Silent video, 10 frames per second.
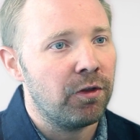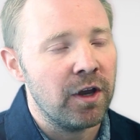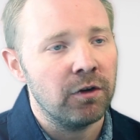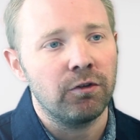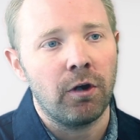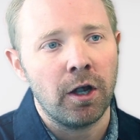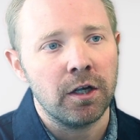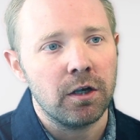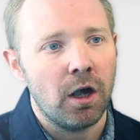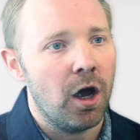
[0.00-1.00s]
things
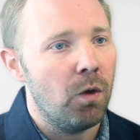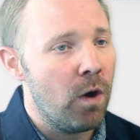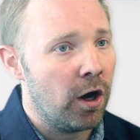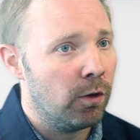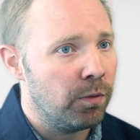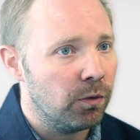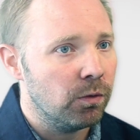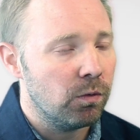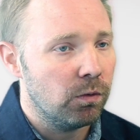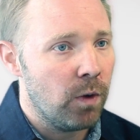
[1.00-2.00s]
like
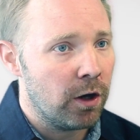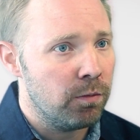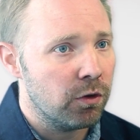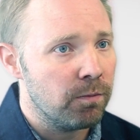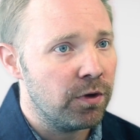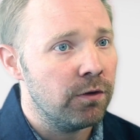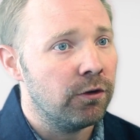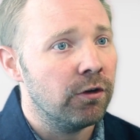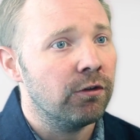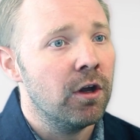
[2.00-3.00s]
wearable
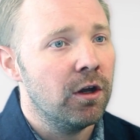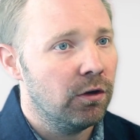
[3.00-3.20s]
computers.